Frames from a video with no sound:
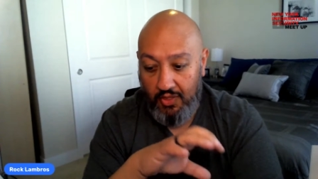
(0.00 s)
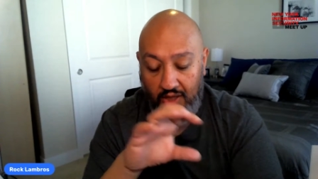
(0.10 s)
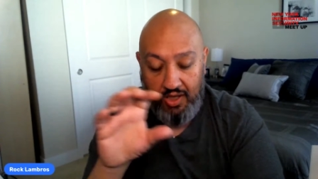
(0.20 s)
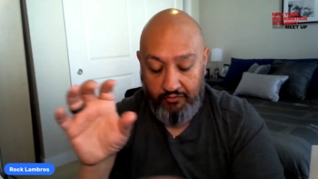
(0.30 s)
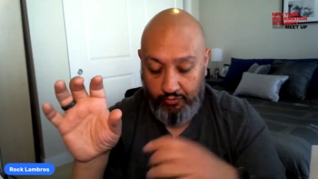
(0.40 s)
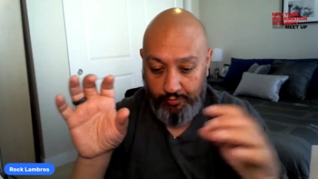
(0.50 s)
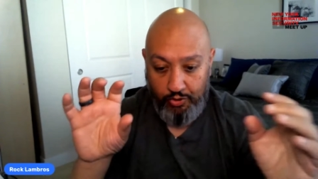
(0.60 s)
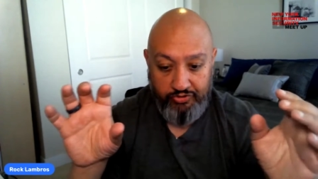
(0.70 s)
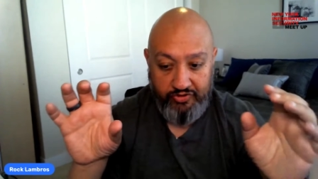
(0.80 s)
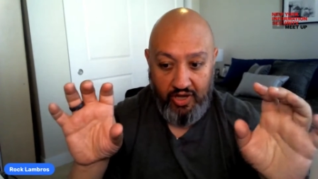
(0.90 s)
again, from
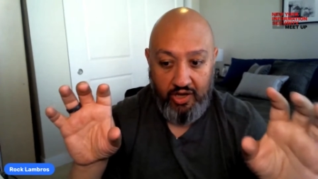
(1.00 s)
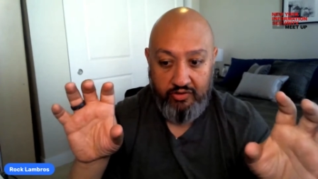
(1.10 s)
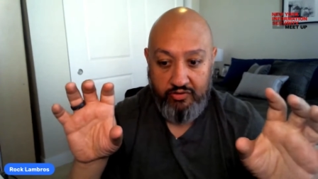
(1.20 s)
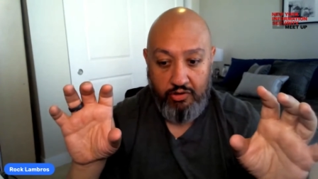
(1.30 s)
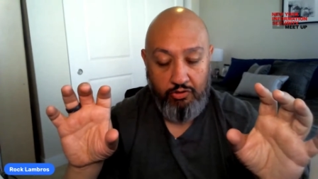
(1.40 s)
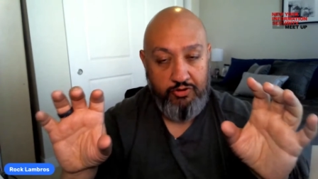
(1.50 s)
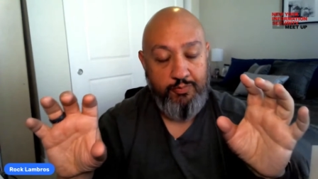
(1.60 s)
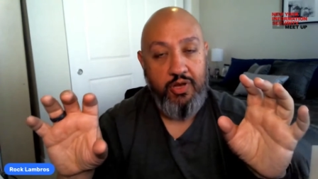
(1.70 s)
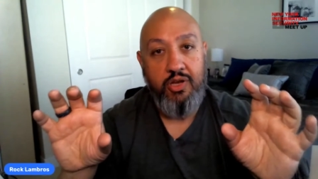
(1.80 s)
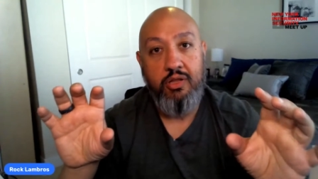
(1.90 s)
both sides, are we
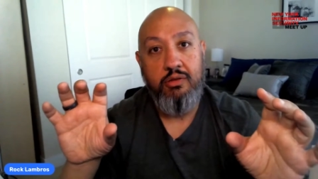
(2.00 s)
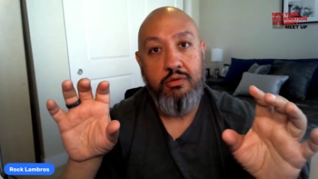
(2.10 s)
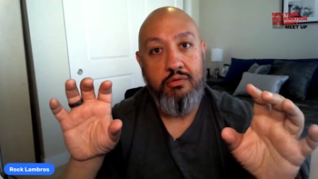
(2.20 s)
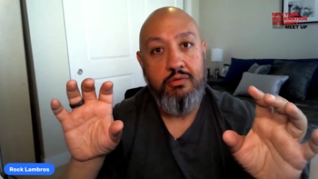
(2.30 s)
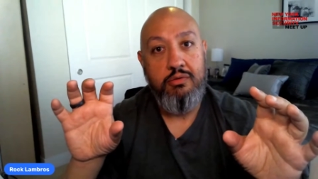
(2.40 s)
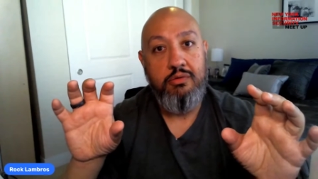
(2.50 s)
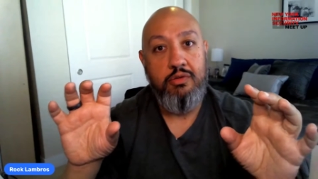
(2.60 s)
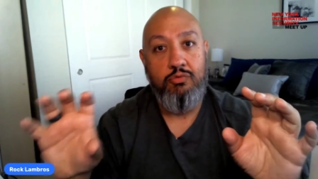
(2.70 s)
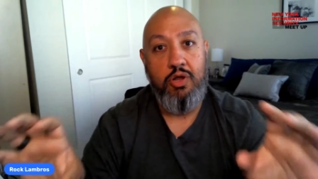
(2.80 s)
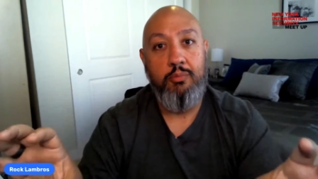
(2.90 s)
spending
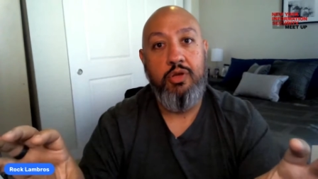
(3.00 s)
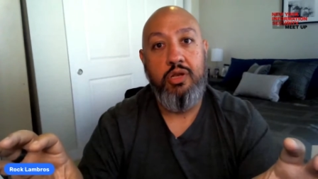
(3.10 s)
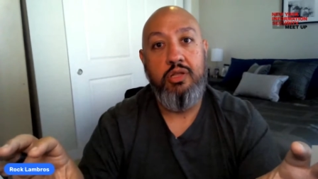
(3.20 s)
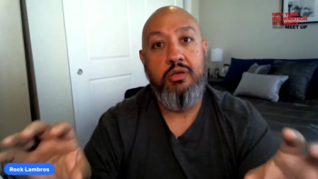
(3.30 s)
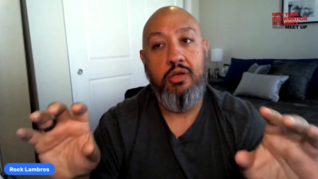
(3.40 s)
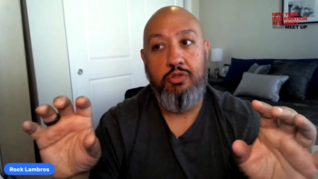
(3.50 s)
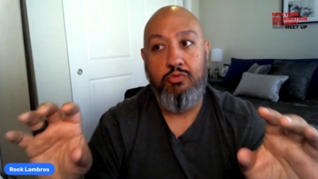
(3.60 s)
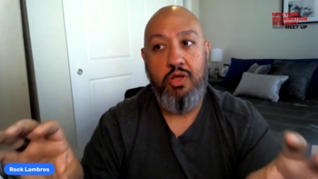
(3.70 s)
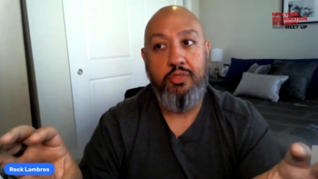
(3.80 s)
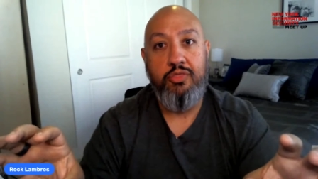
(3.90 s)
the right money on the
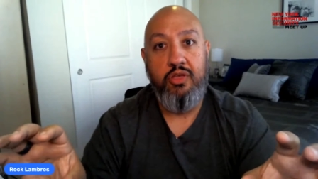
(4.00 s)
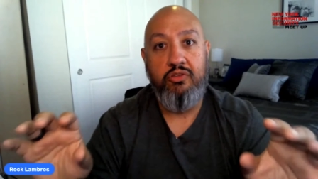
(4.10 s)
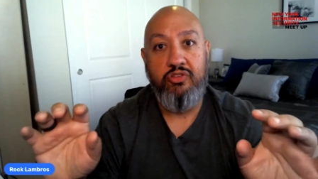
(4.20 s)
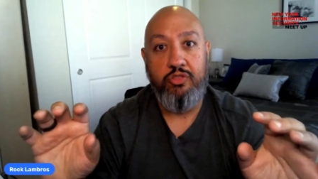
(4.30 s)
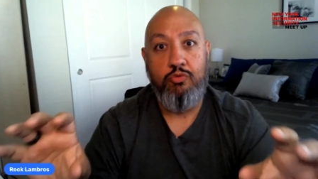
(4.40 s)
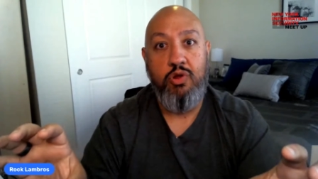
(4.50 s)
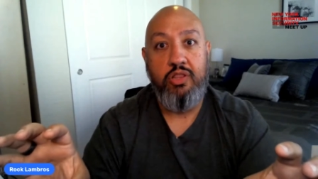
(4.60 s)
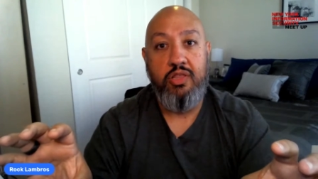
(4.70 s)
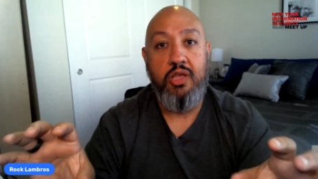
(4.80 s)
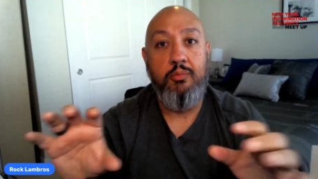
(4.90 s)
right things at the
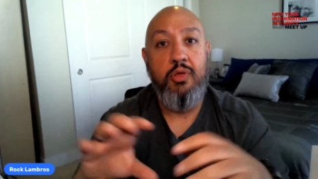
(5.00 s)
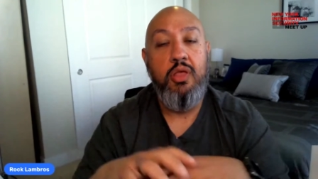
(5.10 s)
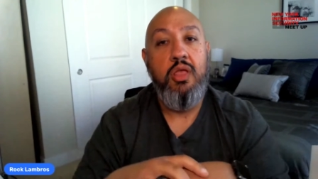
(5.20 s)
right time.